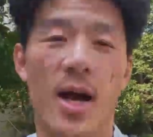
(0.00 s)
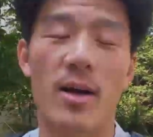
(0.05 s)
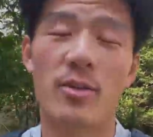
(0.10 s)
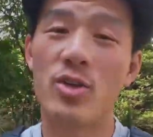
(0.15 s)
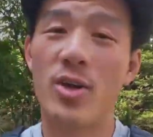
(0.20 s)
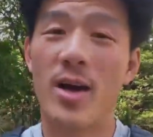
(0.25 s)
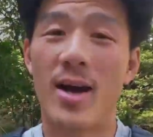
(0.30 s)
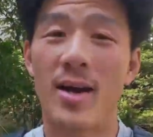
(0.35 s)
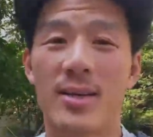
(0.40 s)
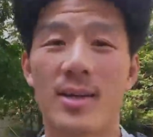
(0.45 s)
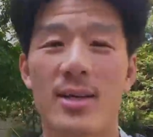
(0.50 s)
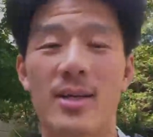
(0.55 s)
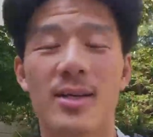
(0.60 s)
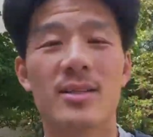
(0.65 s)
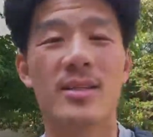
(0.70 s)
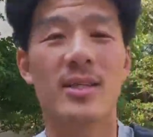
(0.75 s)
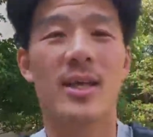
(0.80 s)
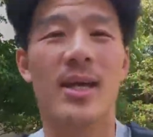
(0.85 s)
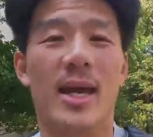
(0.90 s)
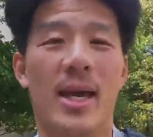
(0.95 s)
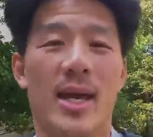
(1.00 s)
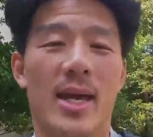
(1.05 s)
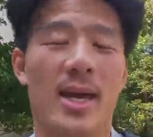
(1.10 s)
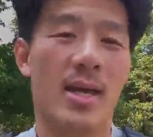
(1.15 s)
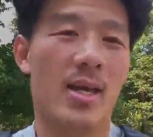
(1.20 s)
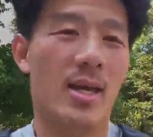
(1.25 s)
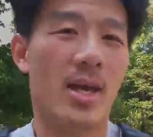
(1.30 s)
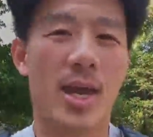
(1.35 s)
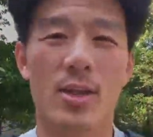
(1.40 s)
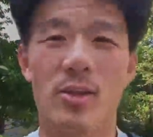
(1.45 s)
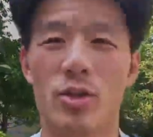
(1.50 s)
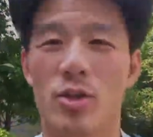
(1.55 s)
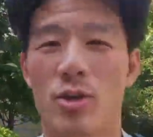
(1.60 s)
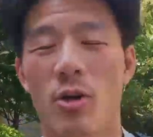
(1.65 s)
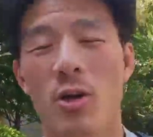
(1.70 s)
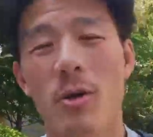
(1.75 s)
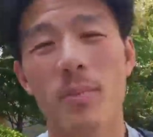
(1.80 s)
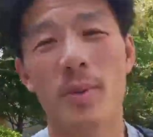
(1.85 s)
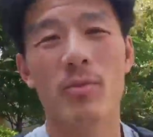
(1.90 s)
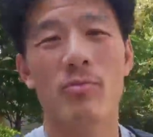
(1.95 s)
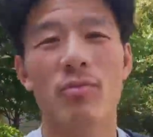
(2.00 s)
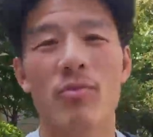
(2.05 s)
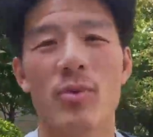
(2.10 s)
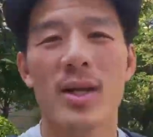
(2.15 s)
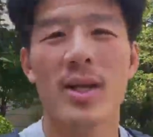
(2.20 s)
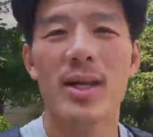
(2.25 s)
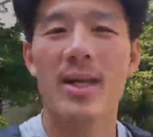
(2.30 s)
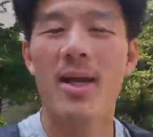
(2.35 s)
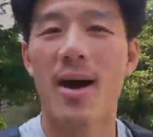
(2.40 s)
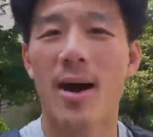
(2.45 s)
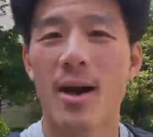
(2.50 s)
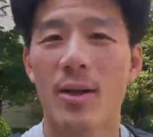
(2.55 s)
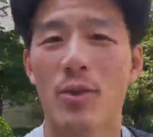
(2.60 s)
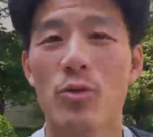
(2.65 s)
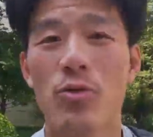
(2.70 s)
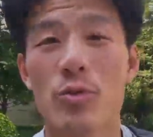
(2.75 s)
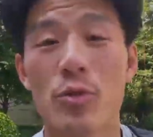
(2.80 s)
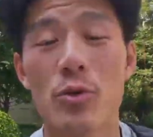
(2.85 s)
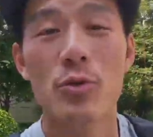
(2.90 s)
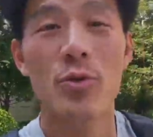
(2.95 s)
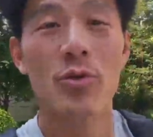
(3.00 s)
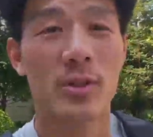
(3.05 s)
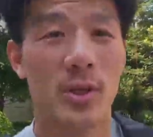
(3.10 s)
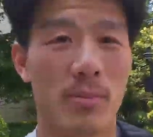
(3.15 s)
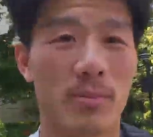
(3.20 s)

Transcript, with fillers: uh, Chinese it's gonna be really hard to use